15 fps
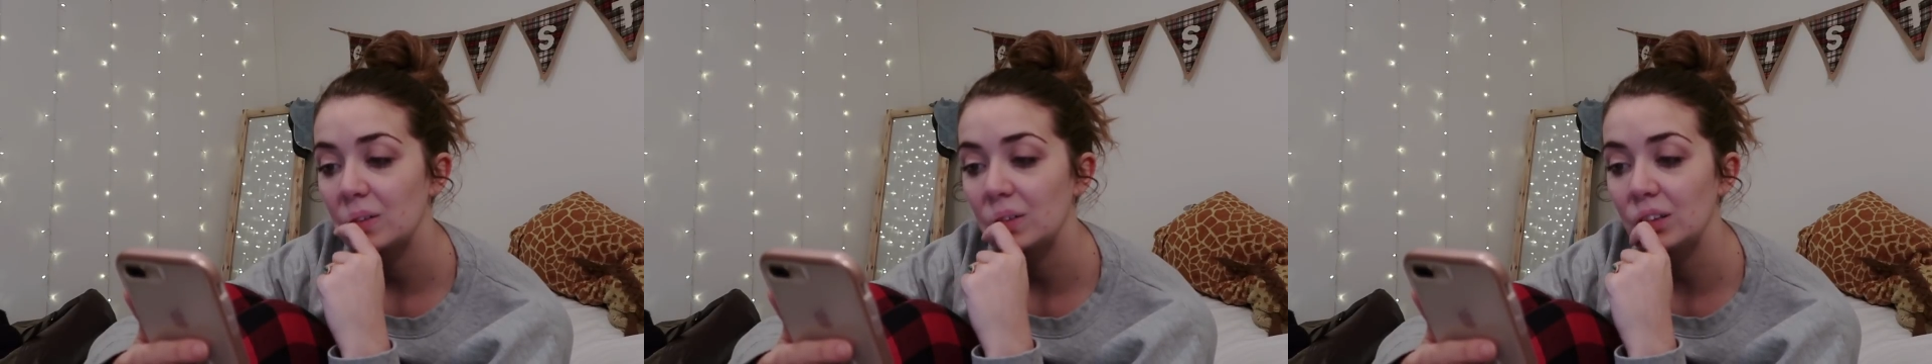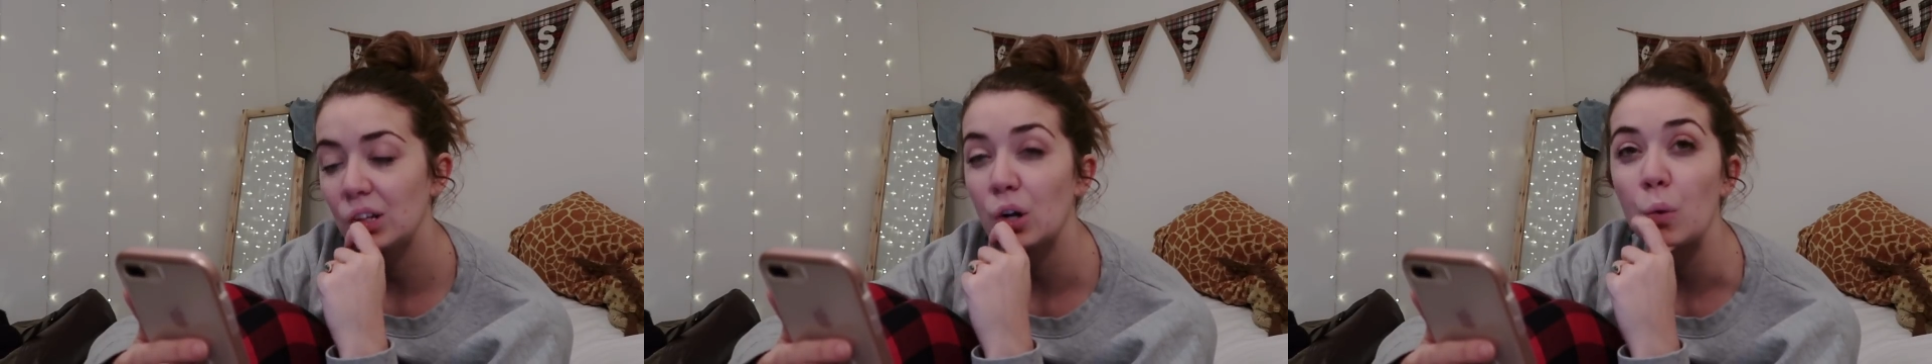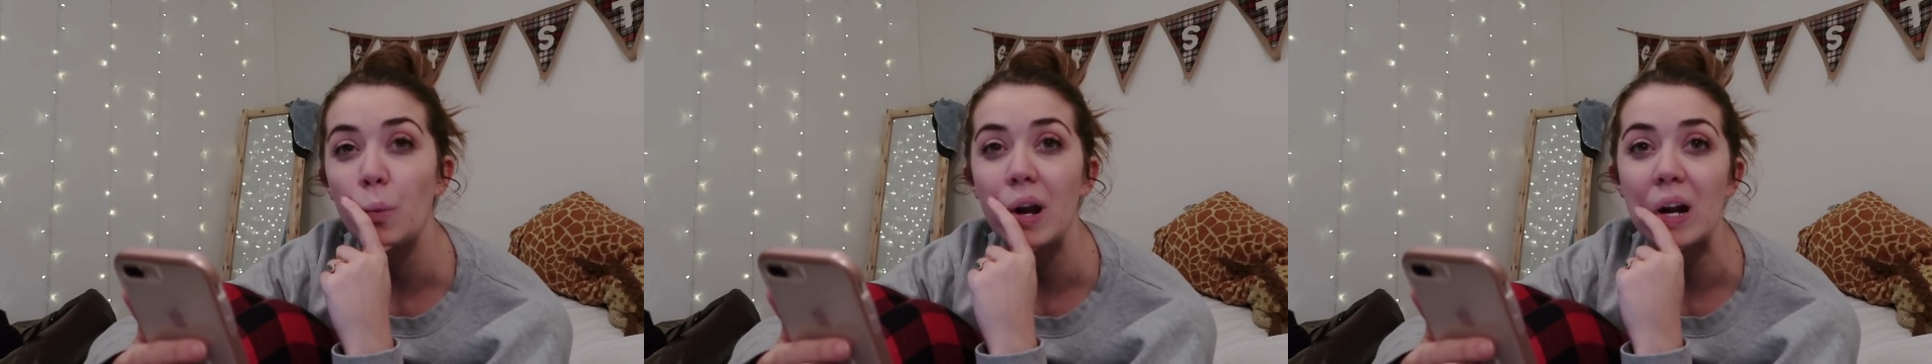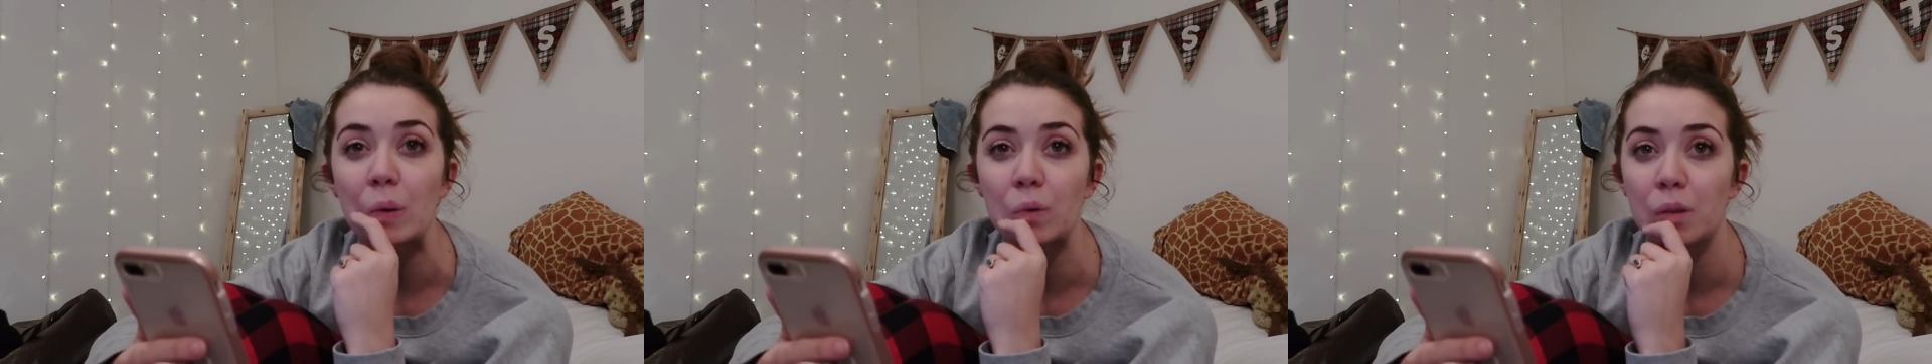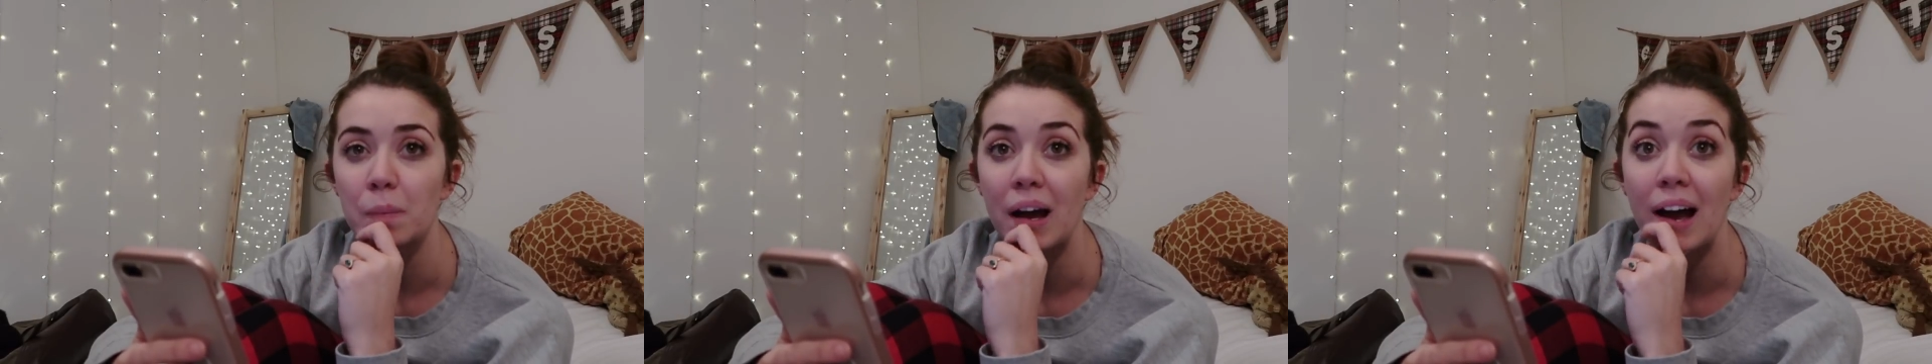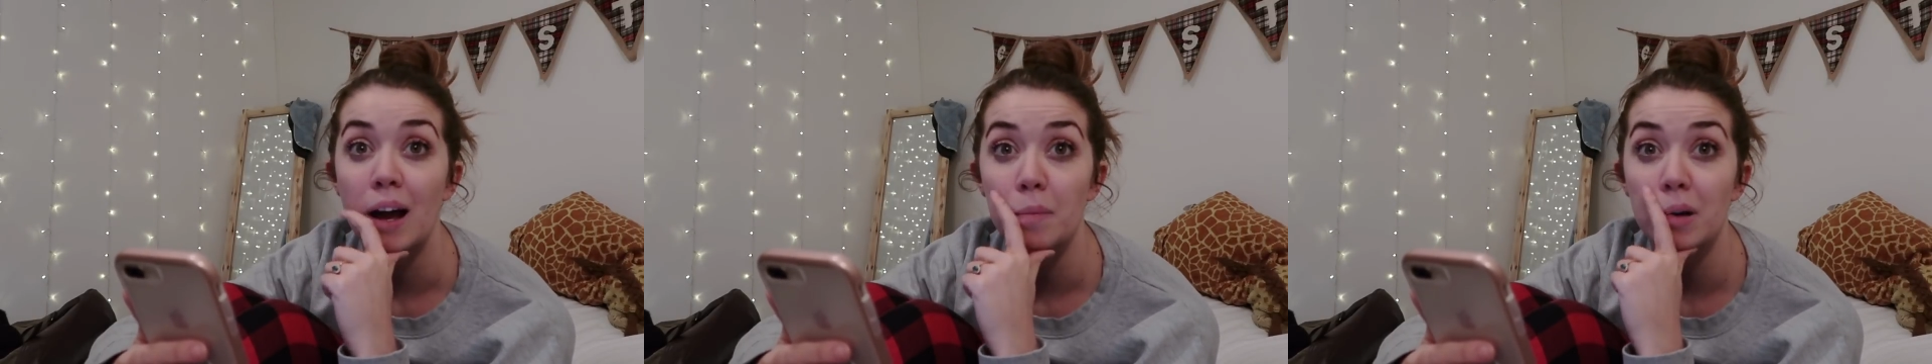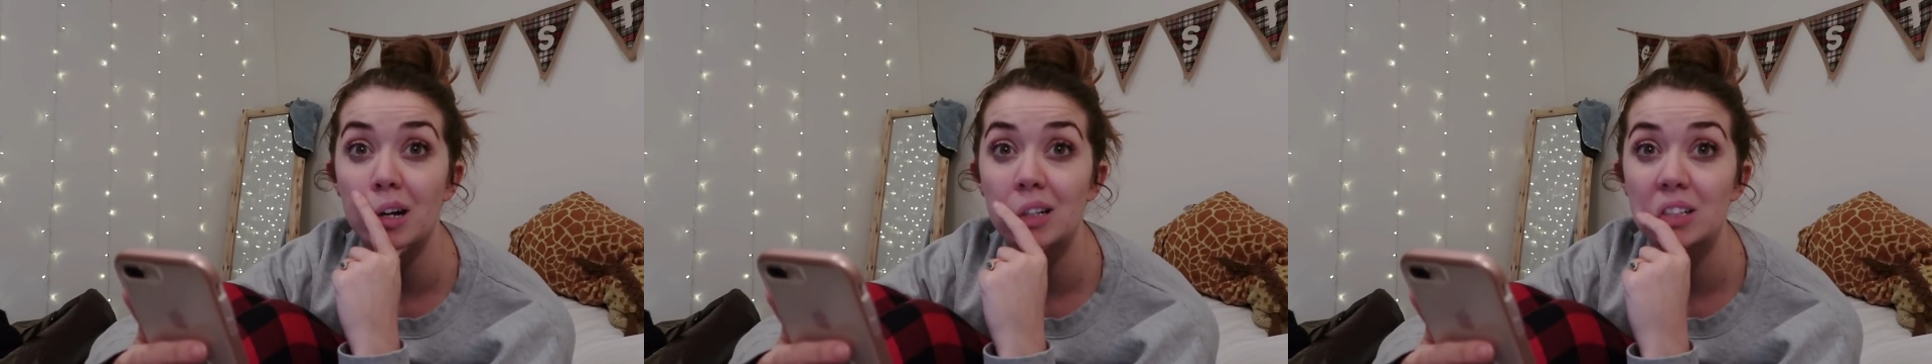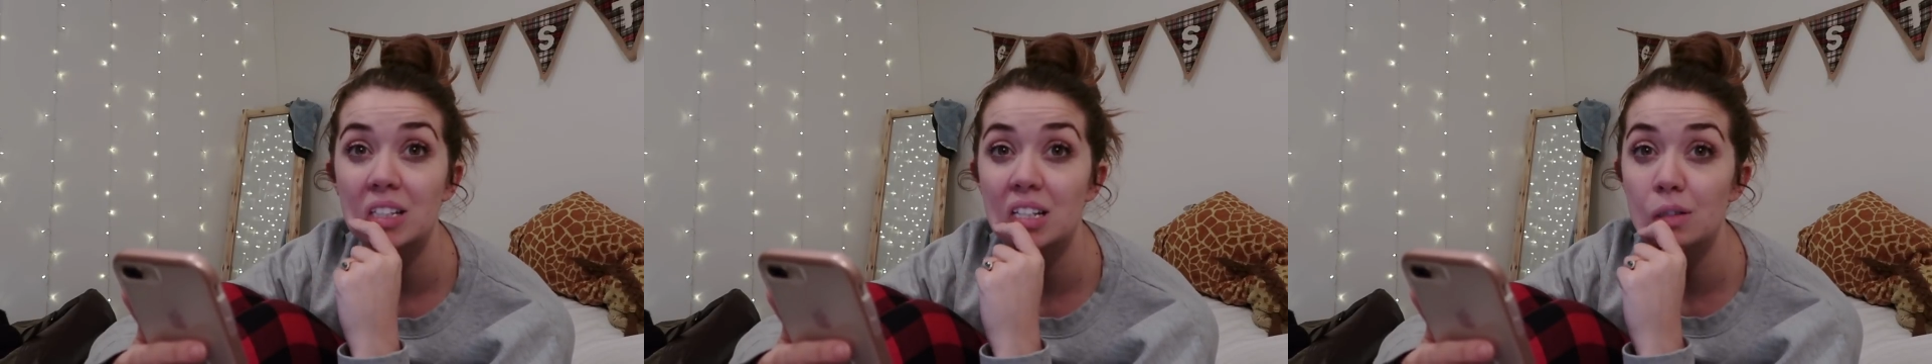look weird with my
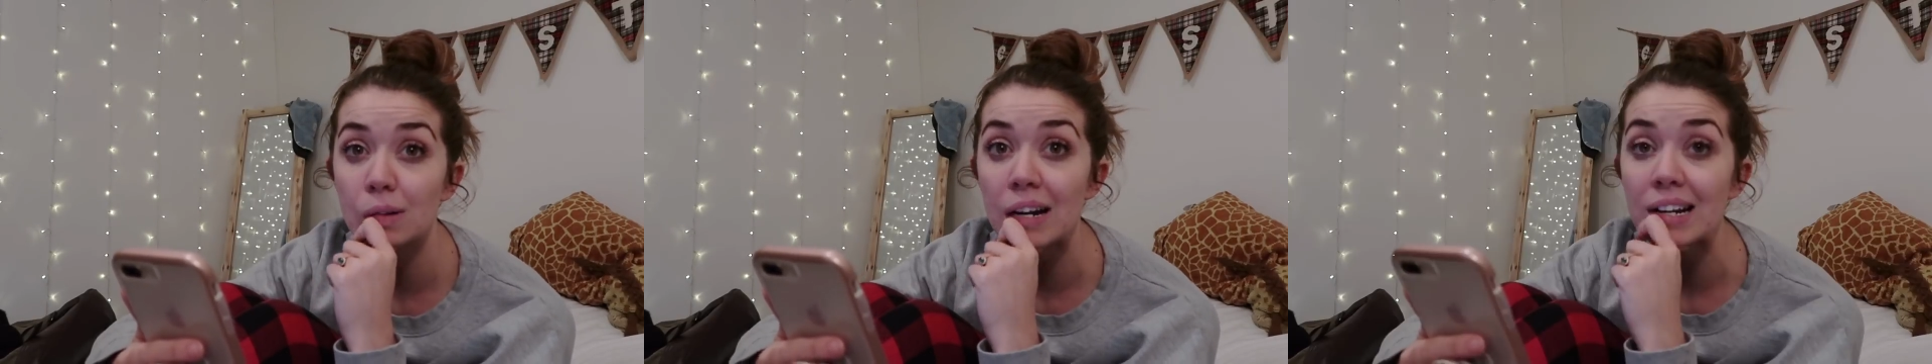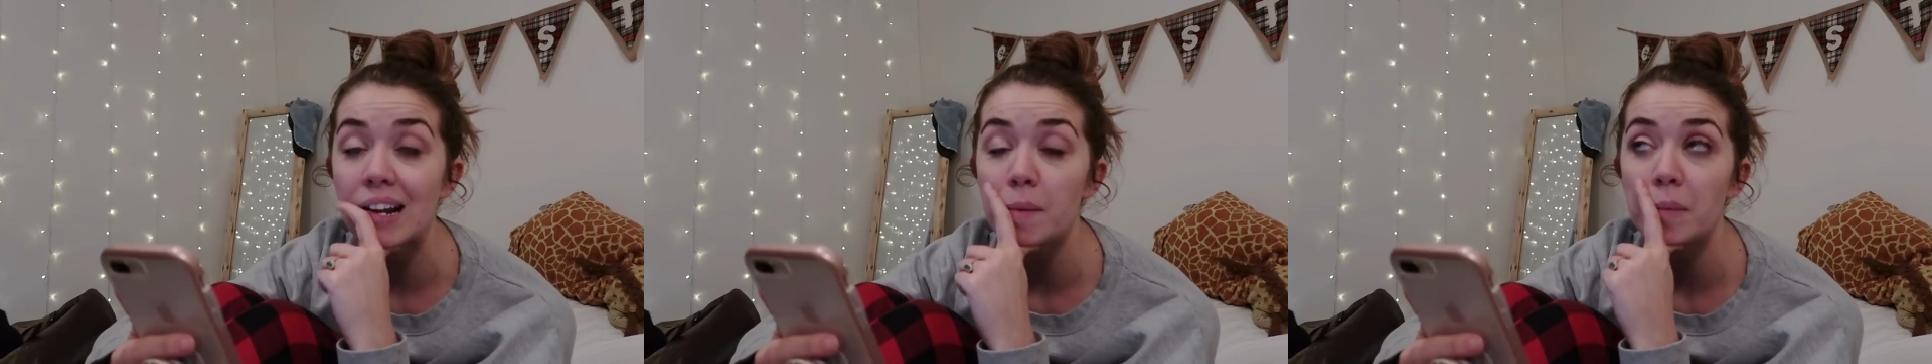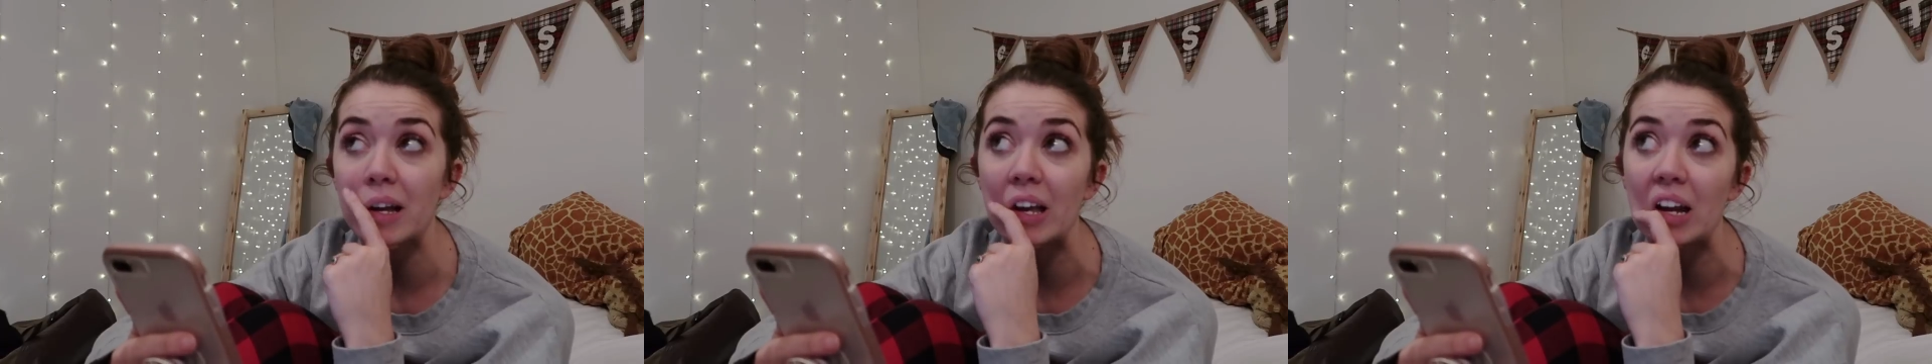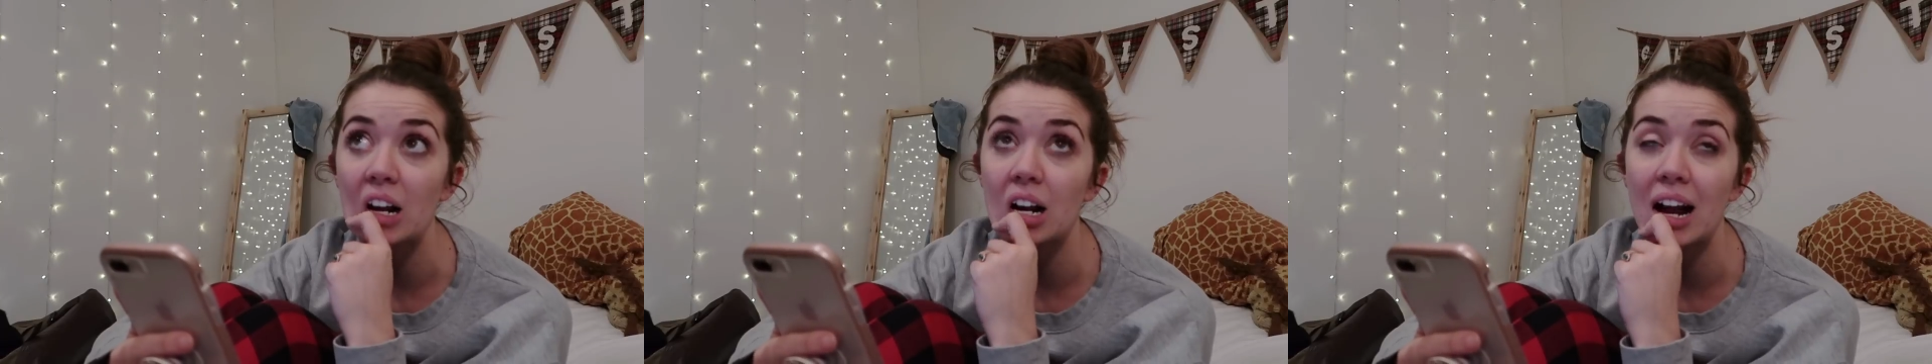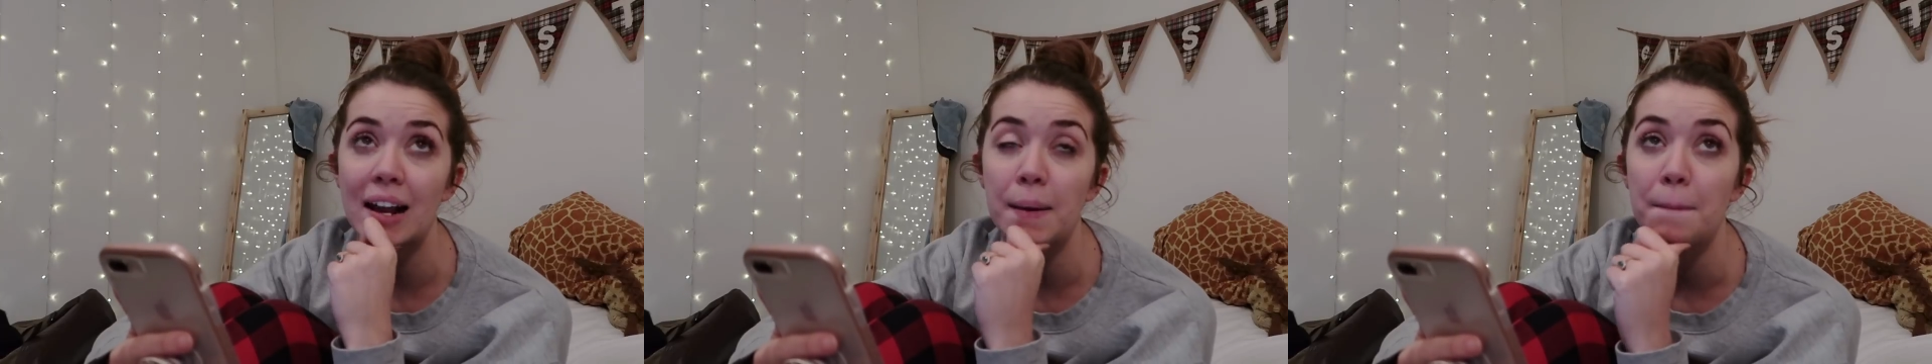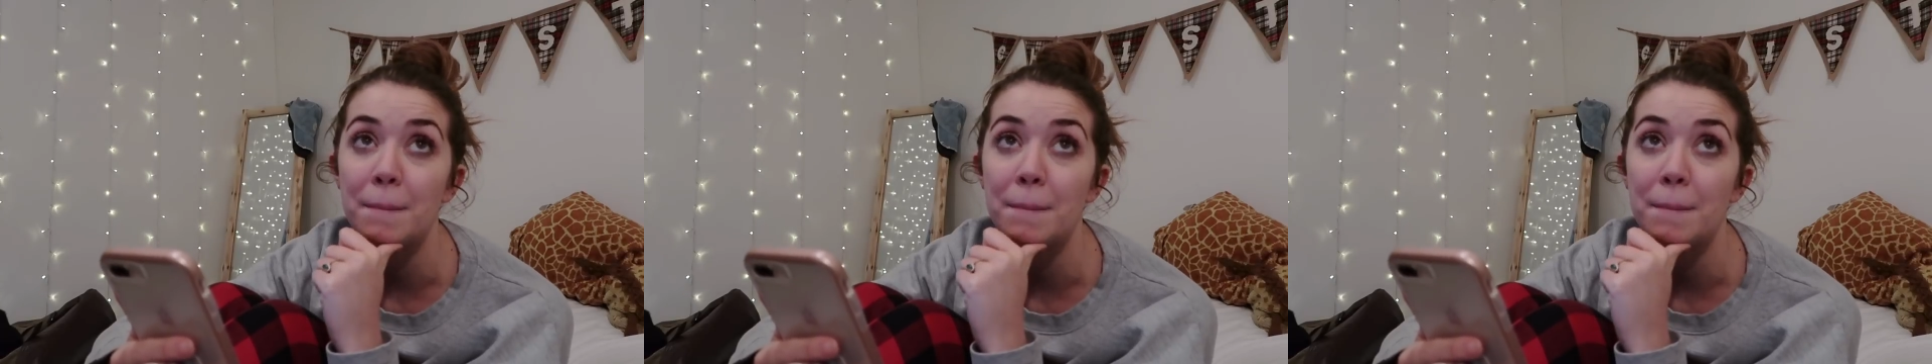eyeballs because right now my hair kind